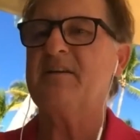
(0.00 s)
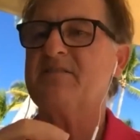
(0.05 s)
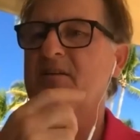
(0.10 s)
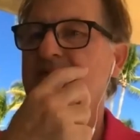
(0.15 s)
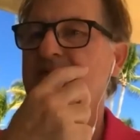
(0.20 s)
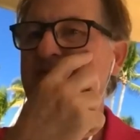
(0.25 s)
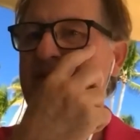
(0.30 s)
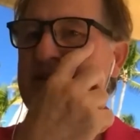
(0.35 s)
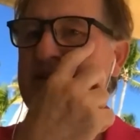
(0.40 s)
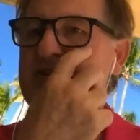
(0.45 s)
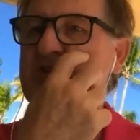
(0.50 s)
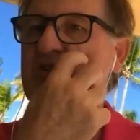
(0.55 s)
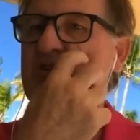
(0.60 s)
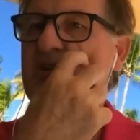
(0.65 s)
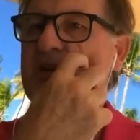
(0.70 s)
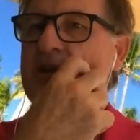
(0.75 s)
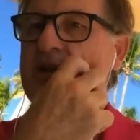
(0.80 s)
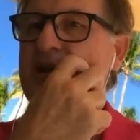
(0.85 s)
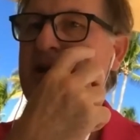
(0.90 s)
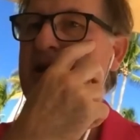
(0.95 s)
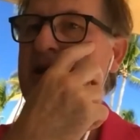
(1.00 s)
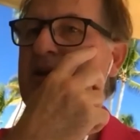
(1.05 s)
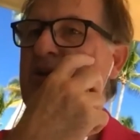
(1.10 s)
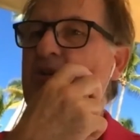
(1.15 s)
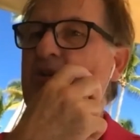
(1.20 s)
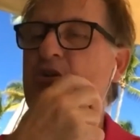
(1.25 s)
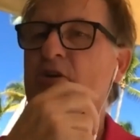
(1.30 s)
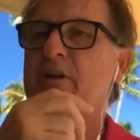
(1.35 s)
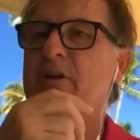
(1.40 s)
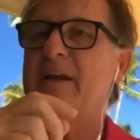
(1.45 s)
eventually
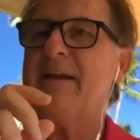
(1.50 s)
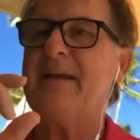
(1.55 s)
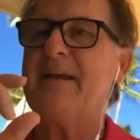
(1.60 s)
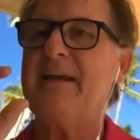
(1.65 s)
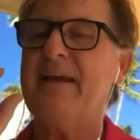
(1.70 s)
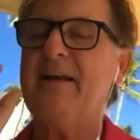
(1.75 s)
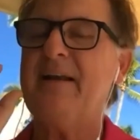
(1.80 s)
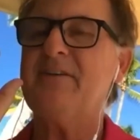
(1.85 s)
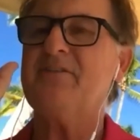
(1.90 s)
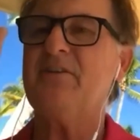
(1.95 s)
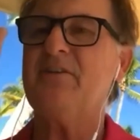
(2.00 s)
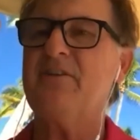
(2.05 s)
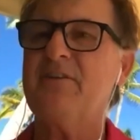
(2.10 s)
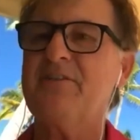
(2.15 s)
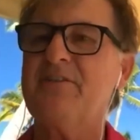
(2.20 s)
you're going to get it to the